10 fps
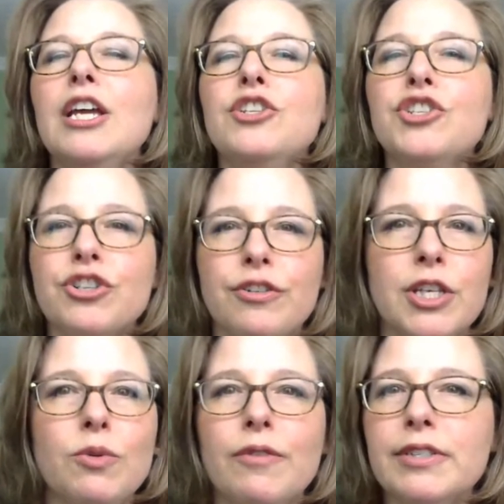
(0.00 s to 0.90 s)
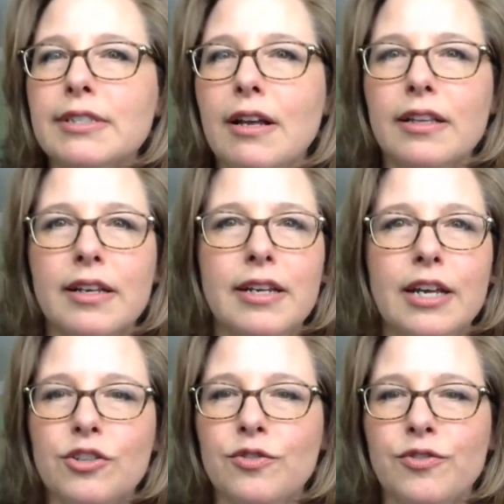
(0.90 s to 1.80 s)
Ensure that you have a solid
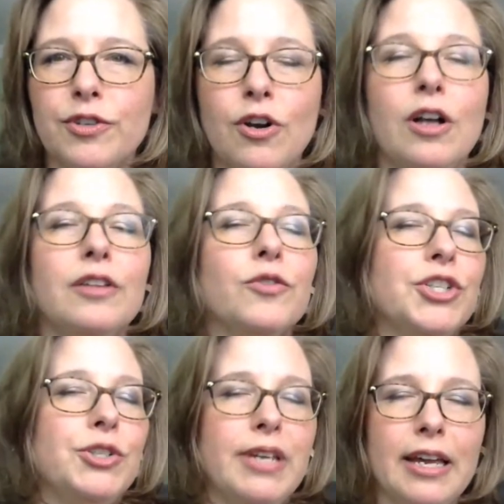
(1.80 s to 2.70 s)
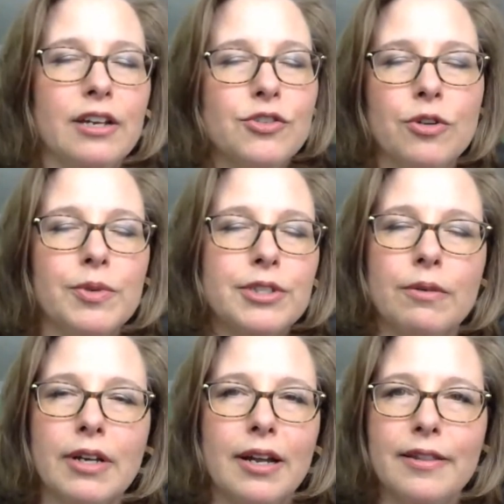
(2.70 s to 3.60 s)
connection for the call. Of course, you can't control what's
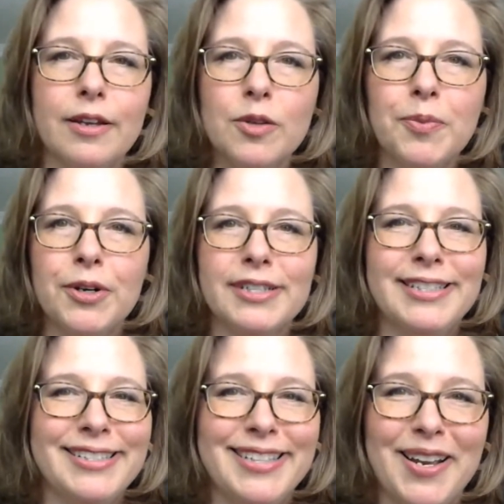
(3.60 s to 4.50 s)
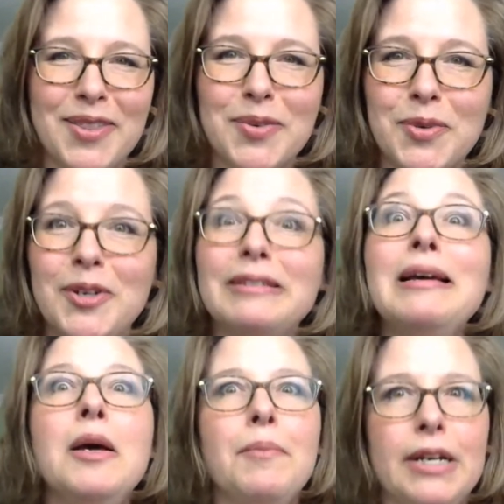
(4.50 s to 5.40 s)
going on in the other person's side of the world,
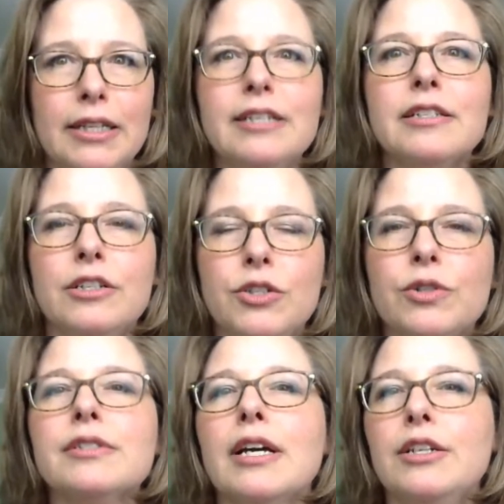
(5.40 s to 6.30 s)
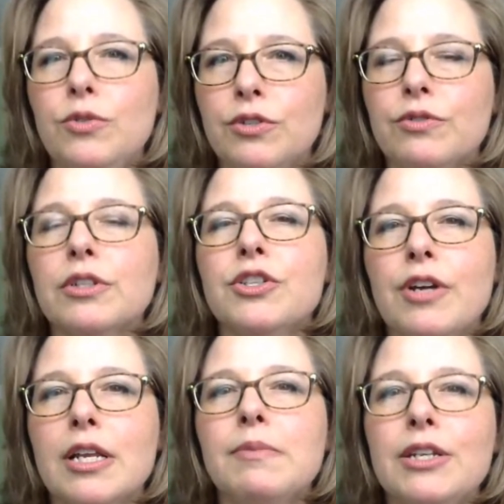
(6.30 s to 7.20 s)
but at least on your side, you can really
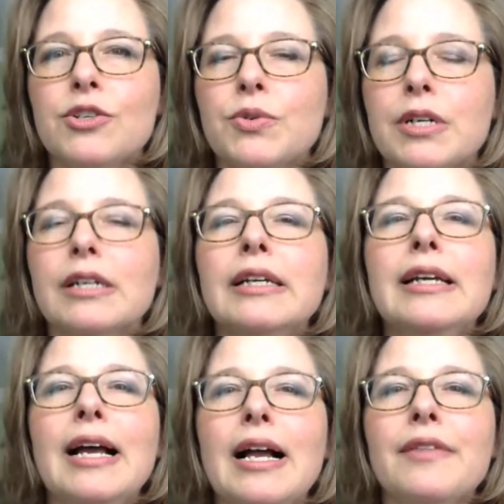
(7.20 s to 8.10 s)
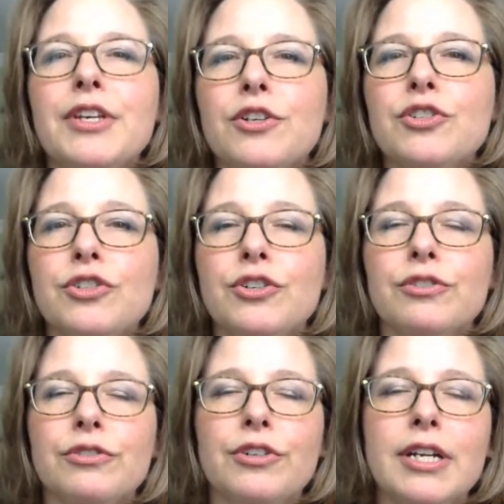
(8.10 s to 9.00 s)
try to make sure that
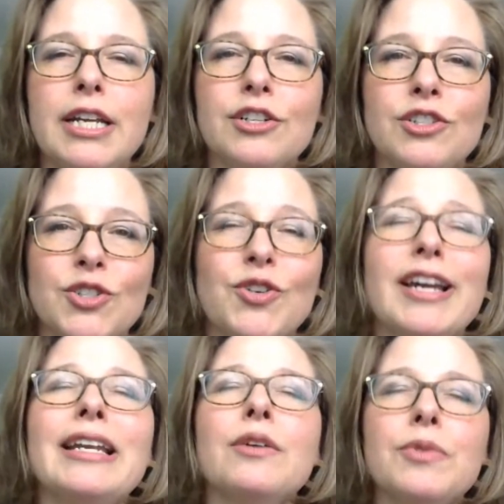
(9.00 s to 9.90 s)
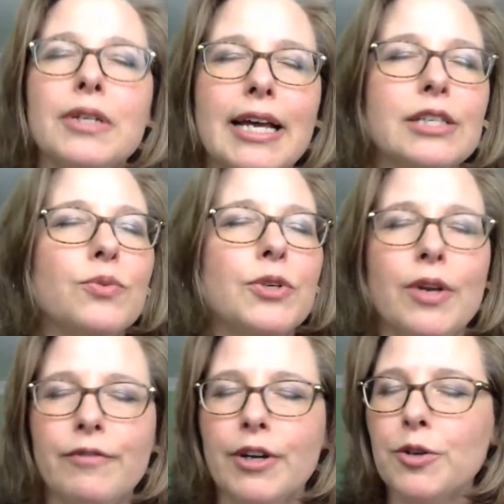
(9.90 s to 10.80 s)
your connection is strong. And I realize when you
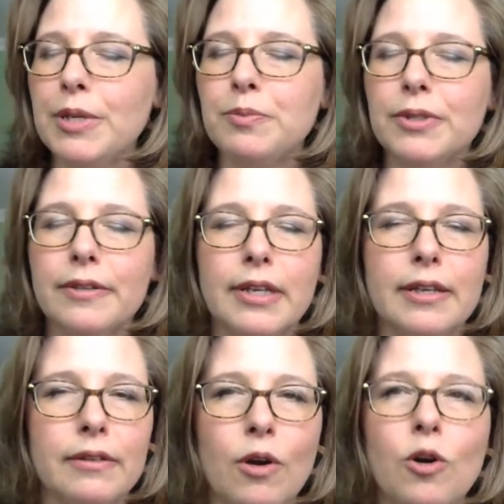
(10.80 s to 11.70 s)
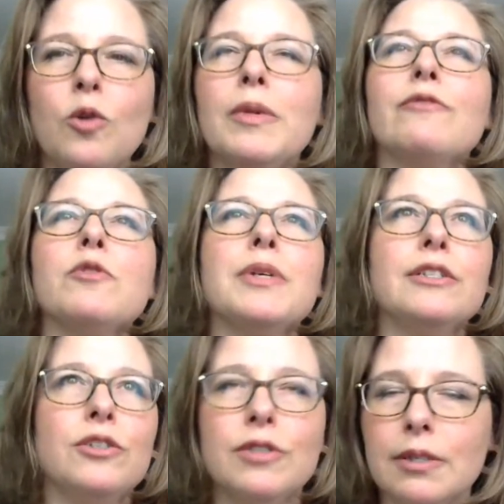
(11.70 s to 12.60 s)
have other people in the home and
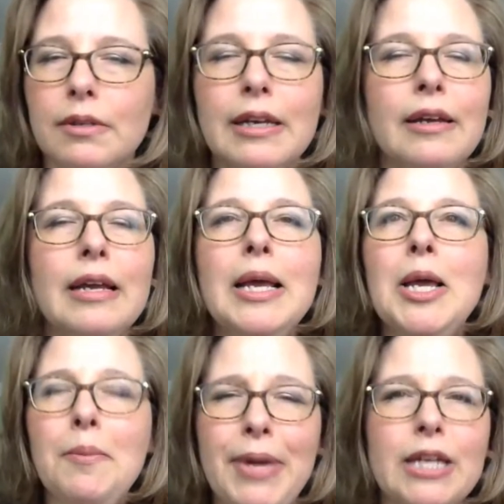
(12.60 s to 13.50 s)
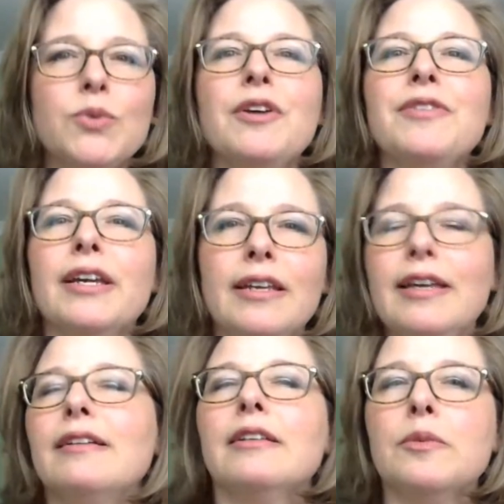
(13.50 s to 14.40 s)
everybody's using bandwidth, it can
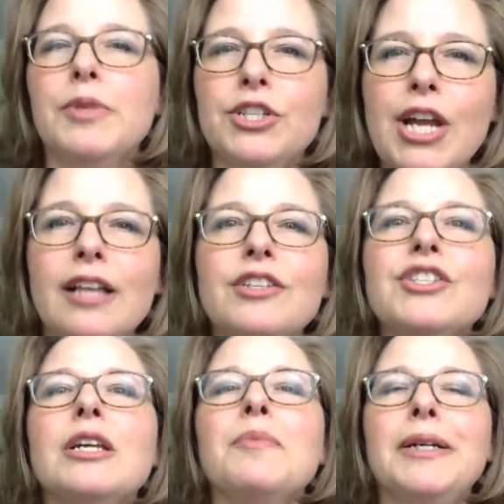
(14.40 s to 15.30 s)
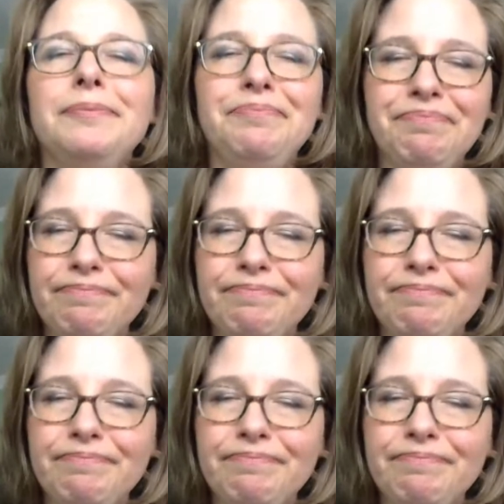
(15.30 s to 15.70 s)
get a little bit challenging, but